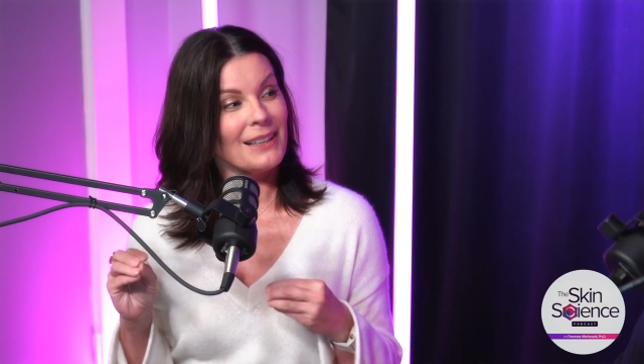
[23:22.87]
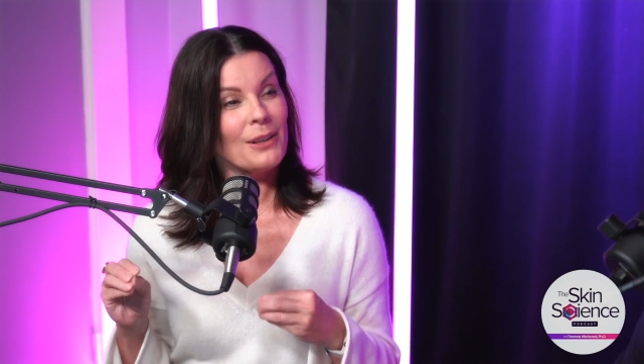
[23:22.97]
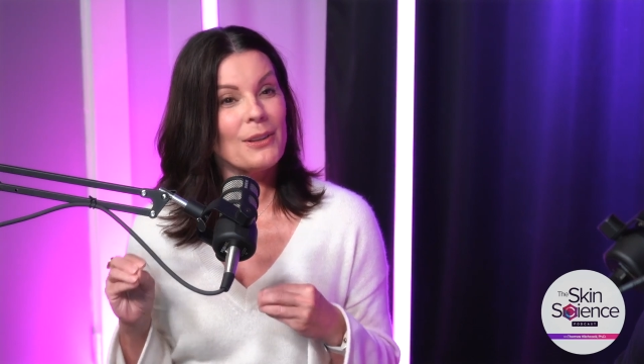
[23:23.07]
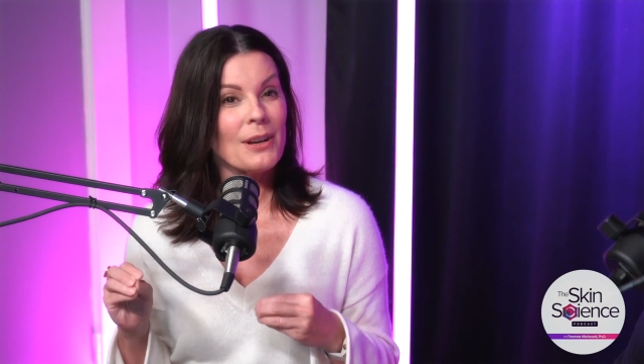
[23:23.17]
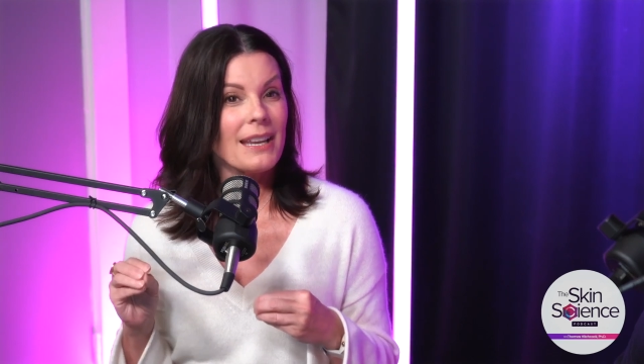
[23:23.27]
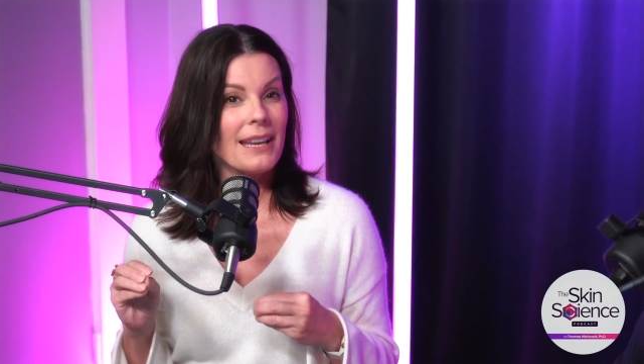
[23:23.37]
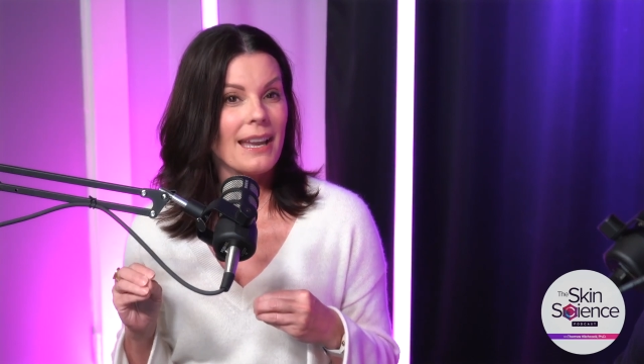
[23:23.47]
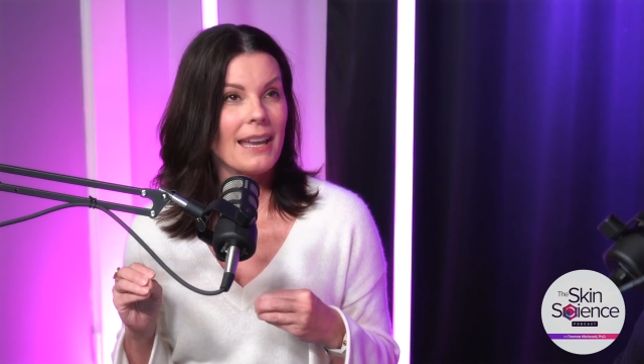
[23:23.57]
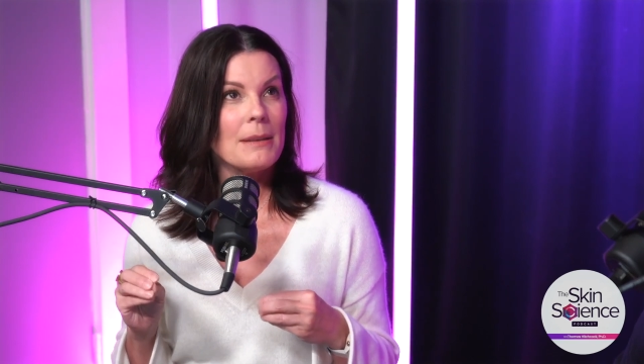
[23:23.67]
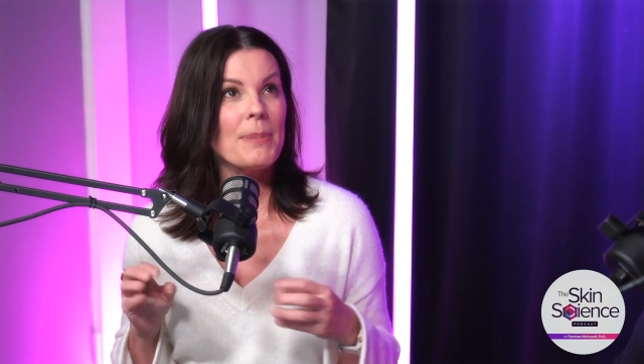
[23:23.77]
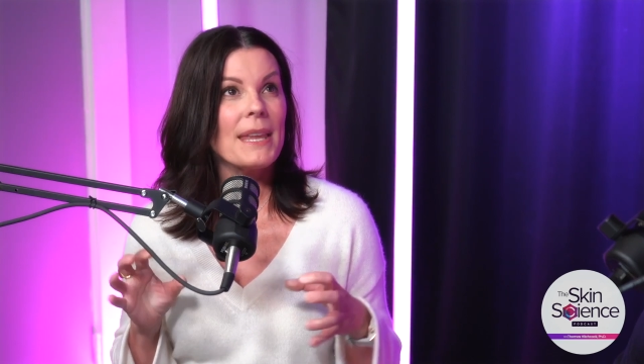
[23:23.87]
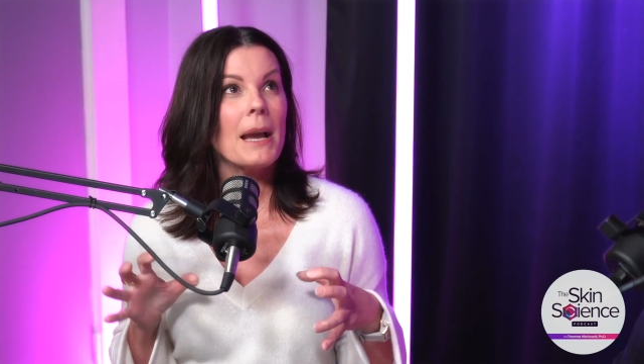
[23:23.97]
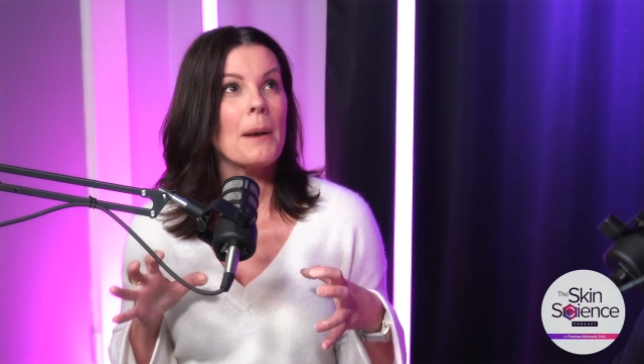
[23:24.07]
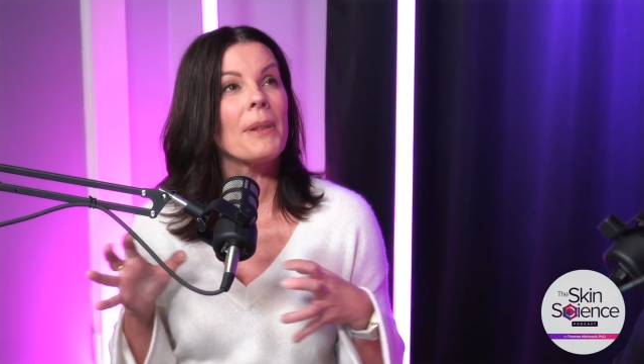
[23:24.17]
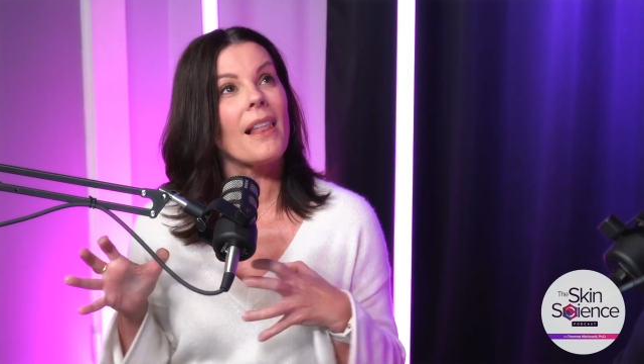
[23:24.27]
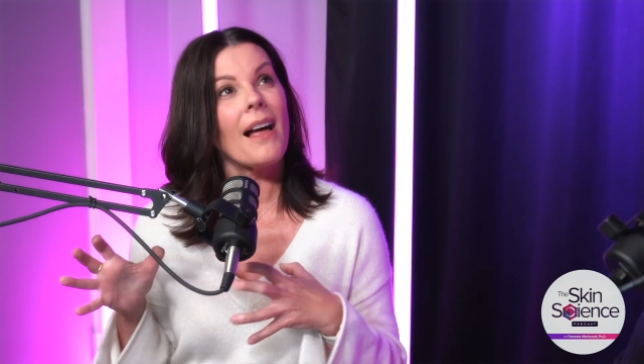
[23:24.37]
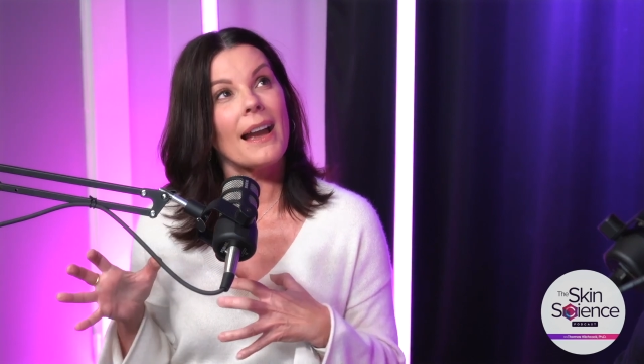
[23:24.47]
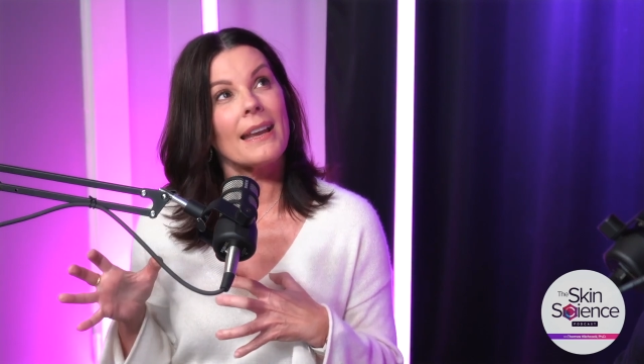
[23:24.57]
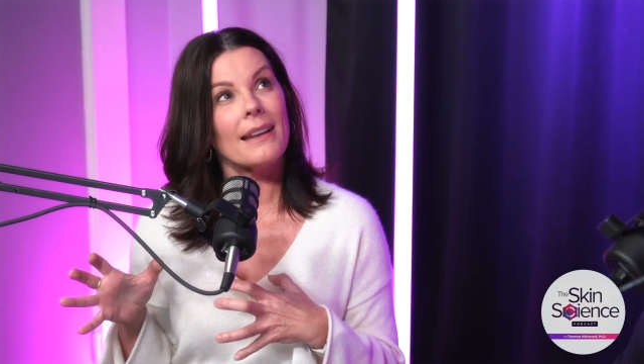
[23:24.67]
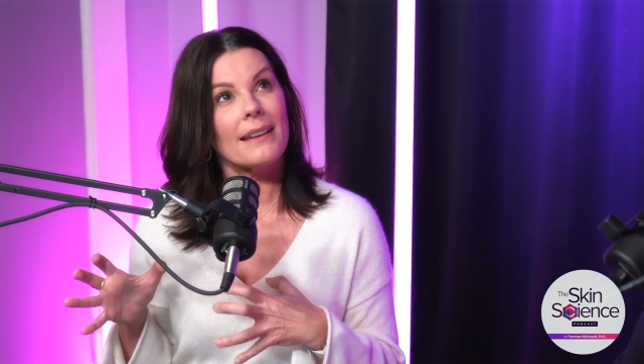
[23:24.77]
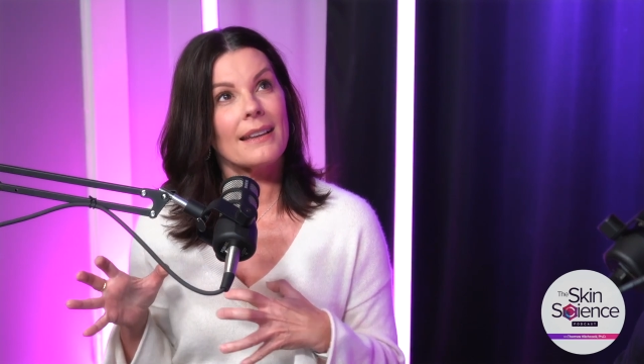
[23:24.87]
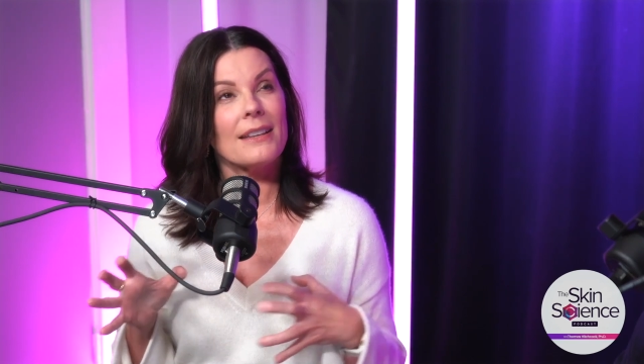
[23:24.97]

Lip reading: look and be applied